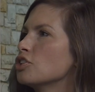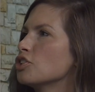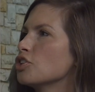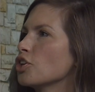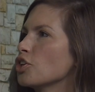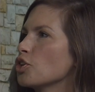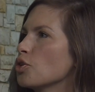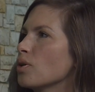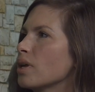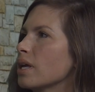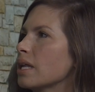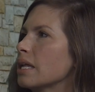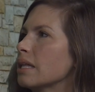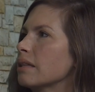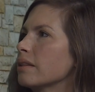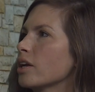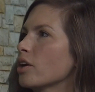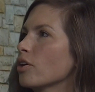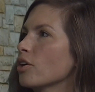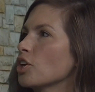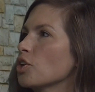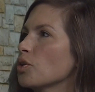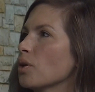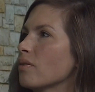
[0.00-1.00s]
So you get in
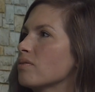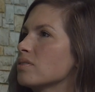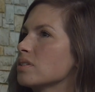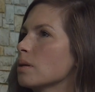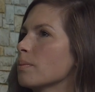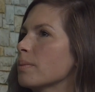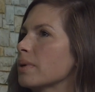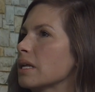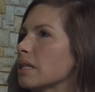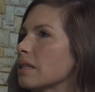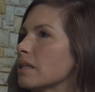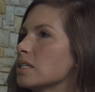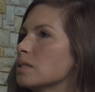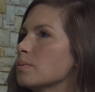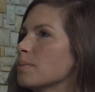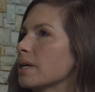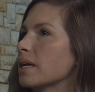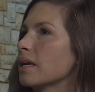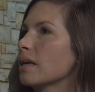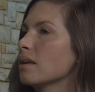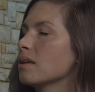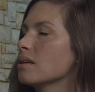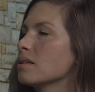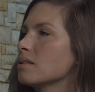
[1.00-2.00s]
there and you have somebody that's
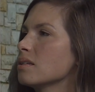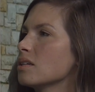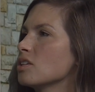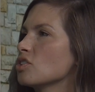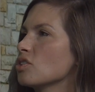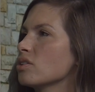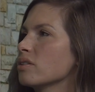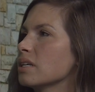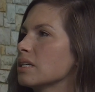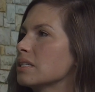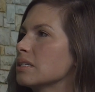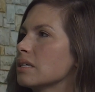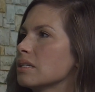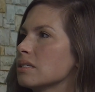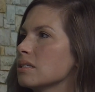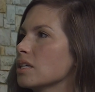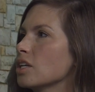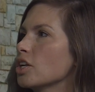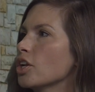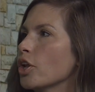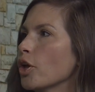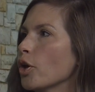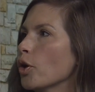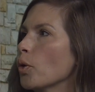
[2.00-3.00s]
making a decision that
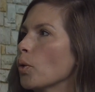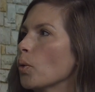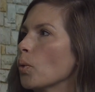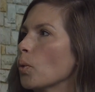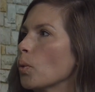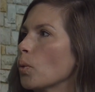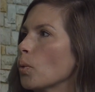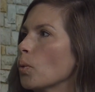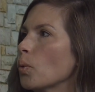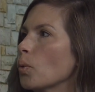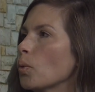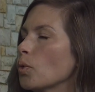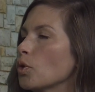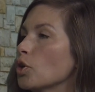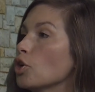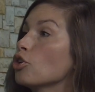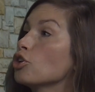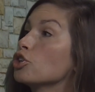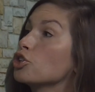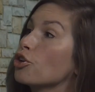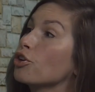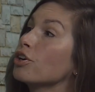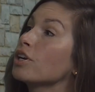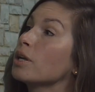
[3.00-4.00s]
doesn't know. Your
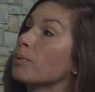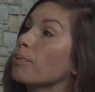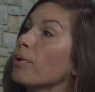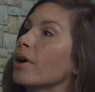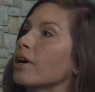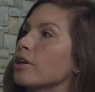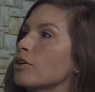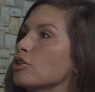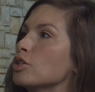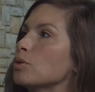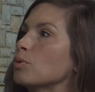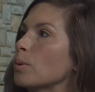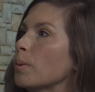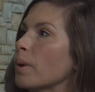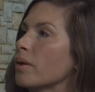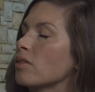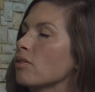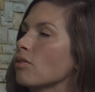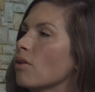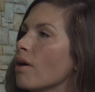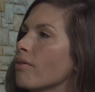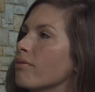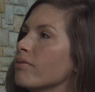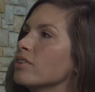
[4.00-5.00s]
attorney probably knows more about the
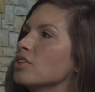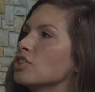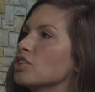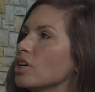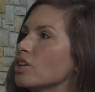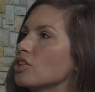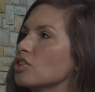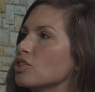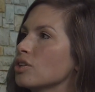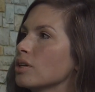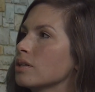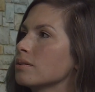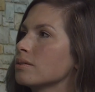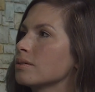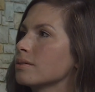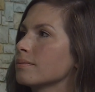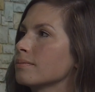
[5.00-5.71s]
law than the judge does.